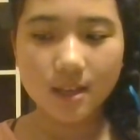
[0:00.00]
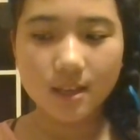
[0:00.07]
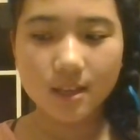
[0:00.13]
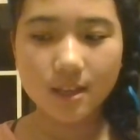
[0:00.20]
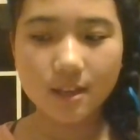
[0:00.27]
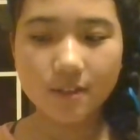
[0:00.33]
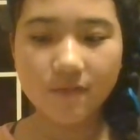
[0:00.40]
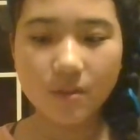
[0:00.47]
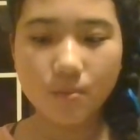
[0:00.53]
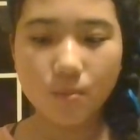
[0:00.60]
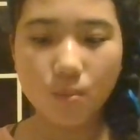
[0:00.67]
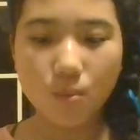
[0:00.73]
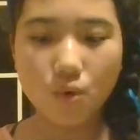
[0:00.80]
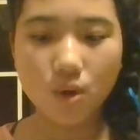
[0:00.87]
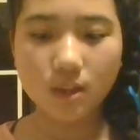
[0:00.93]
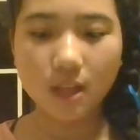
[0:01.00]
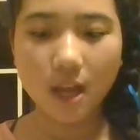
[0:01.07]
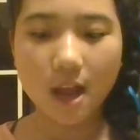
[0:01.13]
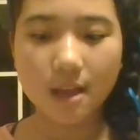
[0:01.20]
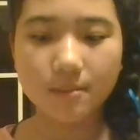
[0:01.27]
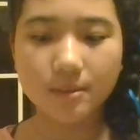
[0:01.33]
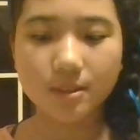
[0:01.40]
even more
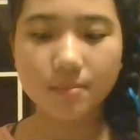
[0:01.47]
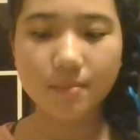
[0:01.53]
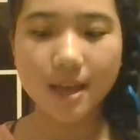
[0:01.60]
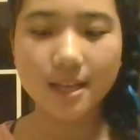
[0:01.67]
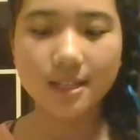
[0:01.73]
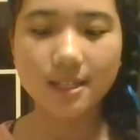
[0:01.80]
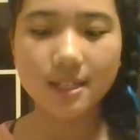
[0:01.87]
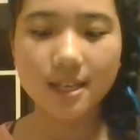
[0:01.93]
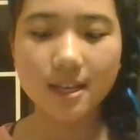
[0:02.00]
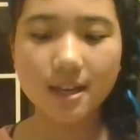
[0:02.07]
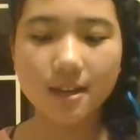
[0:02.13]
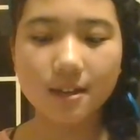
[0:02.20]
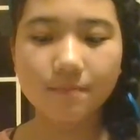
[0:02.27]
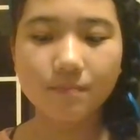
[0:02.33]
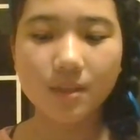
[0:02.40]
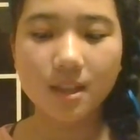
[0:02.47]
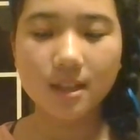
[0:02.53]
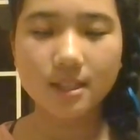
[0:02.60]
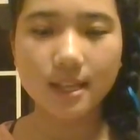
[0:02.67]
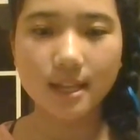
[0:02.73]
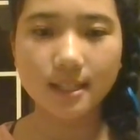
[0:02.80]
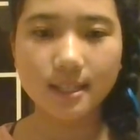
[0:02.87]
times massier
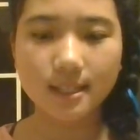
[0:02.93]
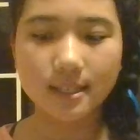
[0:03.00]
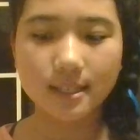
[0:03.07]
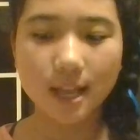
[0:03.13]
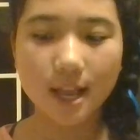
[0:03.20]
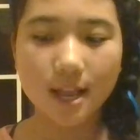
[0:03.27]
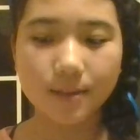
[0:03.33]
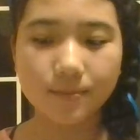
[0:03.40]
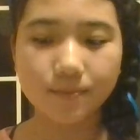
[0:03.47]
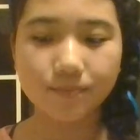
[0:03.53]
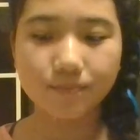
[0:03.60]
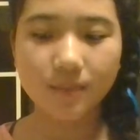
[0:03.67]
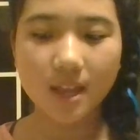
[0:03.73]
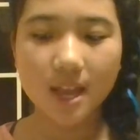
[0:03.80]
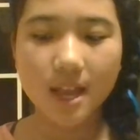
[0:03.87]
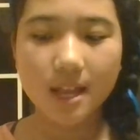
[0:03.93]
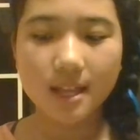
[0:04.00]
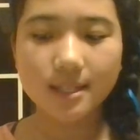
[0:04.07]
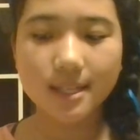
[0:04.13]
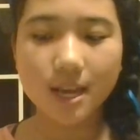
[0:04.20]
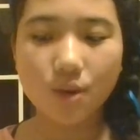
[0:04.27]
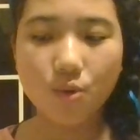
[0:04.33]
than the Sun.
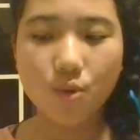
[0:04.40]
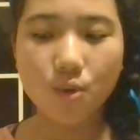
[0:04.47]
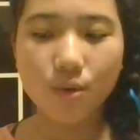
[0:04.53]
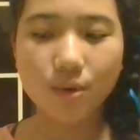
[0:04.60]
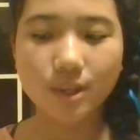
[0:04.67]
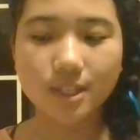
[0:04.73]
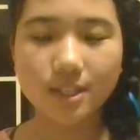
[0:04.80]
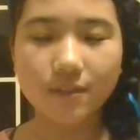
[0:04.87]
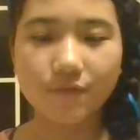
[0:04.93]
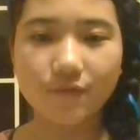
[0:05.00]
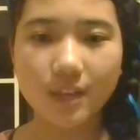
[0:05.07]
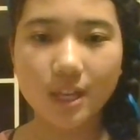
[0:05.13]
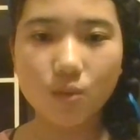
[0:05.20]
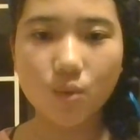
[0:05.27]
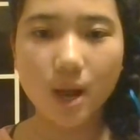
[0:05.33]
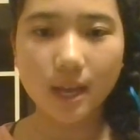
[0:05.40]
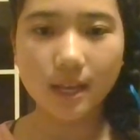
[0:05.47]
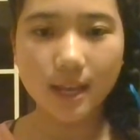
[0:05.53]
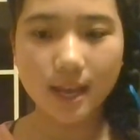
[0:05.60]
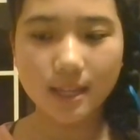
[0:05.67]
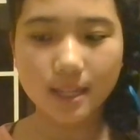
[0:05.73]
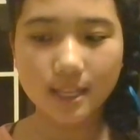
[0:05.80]
That caused VY
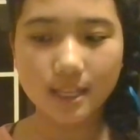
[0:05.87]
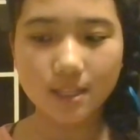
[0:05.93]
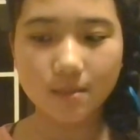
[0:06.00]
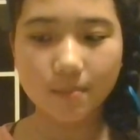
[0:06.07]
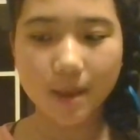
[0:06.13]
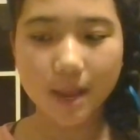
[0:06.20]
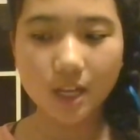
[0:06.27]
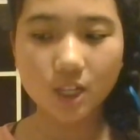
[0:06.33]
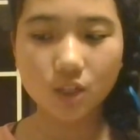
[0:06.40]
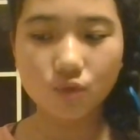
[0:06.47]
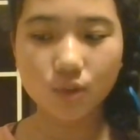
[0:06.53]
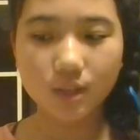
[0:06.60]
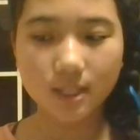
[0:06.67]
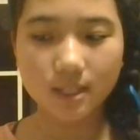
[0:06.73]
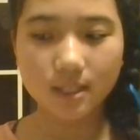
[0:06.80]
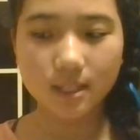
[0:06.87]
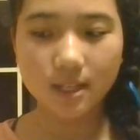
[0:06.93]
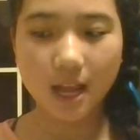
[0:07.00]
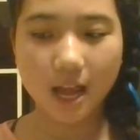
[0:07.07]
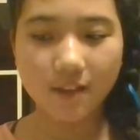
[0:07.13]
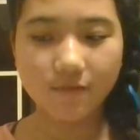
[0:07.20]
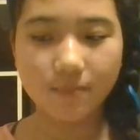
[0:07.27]
Canis Majoris'
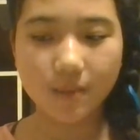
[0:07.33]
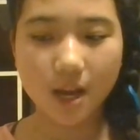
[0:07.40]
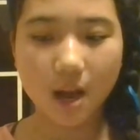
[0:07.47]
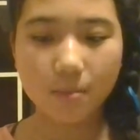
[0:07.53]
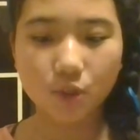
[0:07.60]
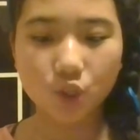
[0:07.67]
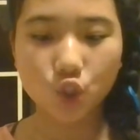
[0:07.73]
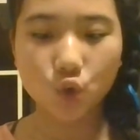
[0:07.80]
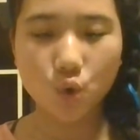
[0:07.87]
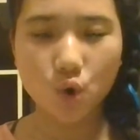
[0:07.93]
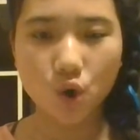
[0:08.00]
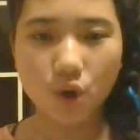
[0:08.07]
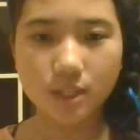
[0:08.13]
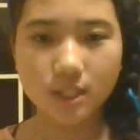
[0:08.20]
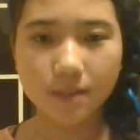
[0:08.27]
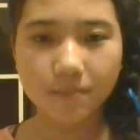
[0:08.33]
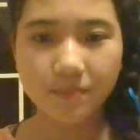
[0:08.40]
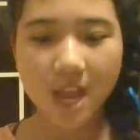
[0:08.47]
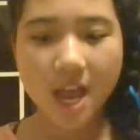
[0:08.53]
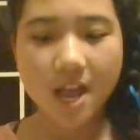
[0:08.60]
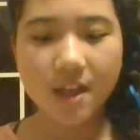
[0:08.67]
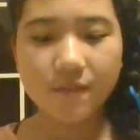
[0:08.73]
life become short.
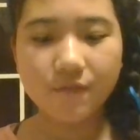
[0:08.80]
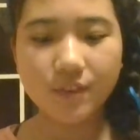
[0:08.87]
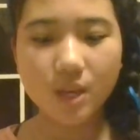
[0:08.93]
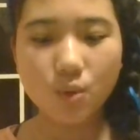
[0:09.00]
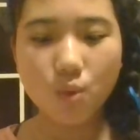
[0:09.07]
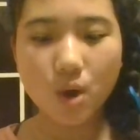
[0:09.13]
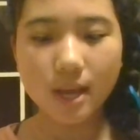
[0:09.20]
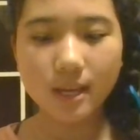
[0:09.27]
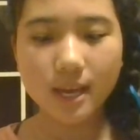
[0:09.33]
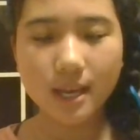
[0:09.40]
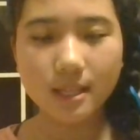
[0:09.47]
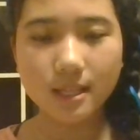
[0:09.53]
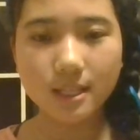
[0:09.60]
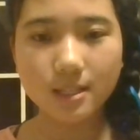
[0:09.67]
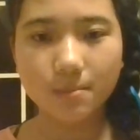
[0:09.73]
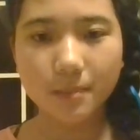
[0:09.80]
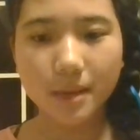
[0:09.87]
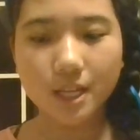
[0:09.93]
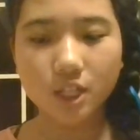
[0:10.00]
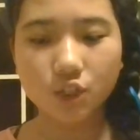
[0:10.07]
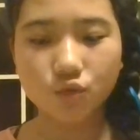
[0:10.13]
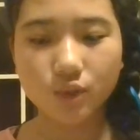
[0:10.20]
VY Canis
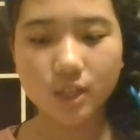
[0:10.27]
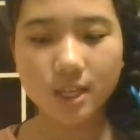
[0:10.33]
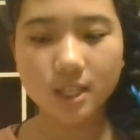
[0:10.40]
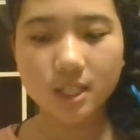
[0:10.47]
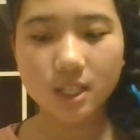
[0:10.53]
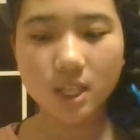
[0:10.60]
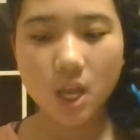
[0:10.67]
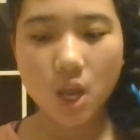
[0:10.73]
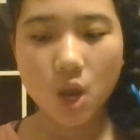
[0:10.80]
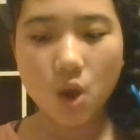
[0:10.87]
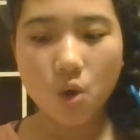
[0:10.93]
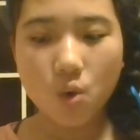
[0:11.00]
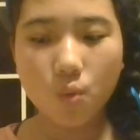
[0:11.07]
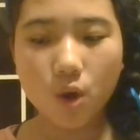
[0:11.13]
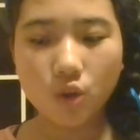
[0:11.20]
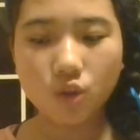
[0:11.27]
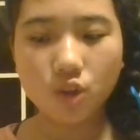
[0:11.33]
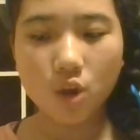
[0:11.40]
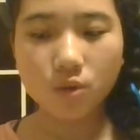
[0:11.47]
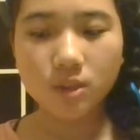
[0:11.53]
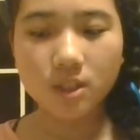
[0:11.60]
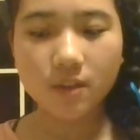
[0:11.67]
Majoris will
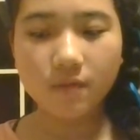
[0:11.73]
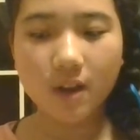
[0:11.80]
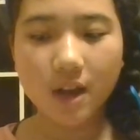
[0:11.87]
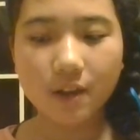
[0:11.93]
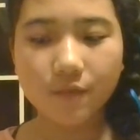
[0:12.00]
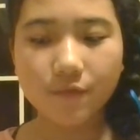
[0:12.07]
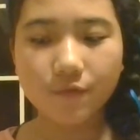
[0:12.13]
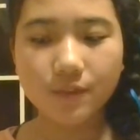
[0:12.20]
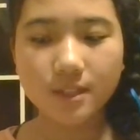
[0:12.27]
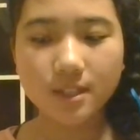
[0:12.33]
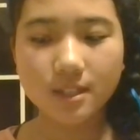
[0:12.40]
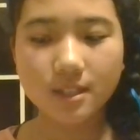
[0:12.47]
not survive